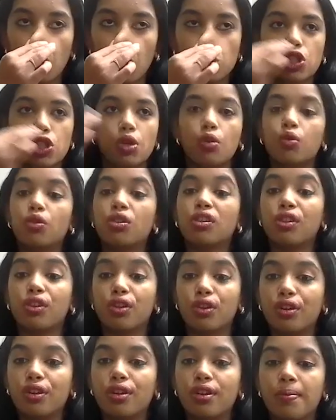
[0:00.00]
also
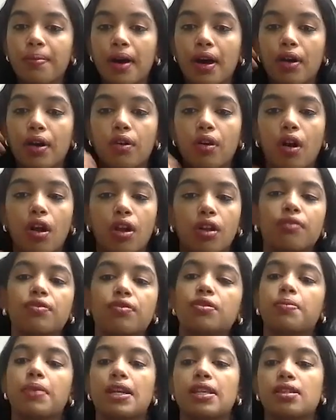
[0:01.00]
learn about all of
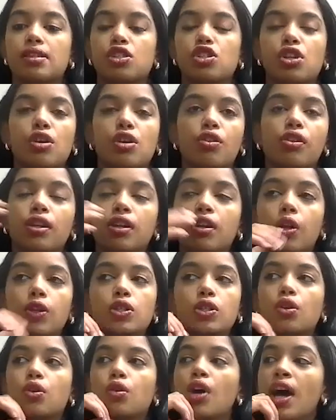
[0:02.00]
space in general. And
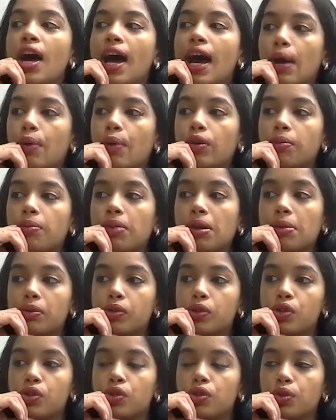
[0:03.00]
also I want to be
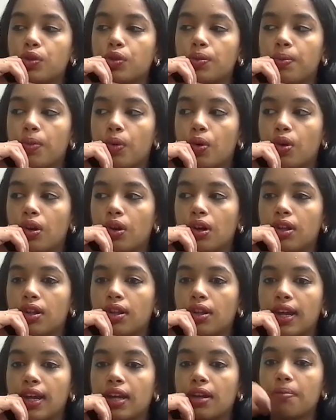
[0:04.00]
able to do more
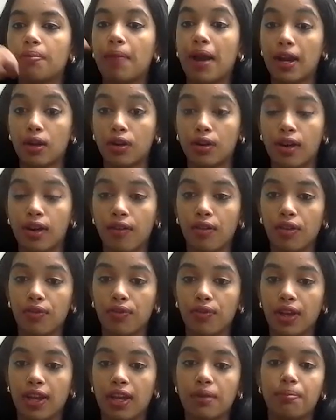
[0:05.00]
like microgravity
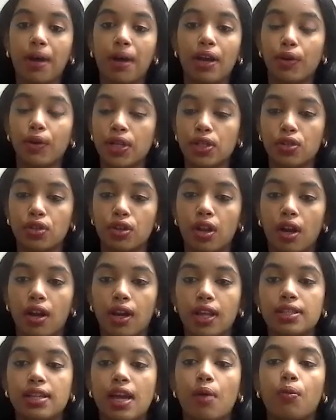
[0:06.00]
flight and
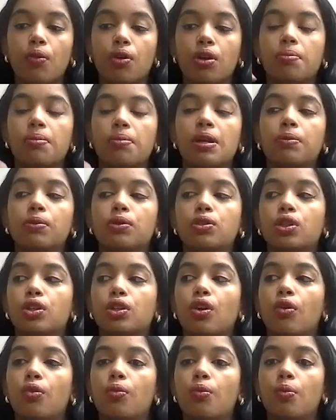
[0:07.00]
bioastronautics. I want to be able to
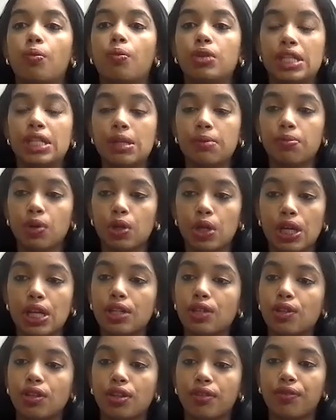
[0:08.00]
go deeper
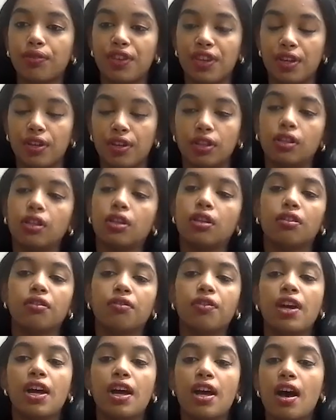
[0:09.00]
into the field
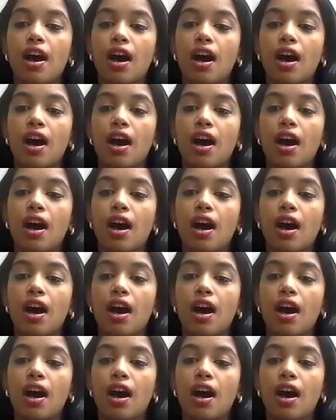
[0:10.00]
of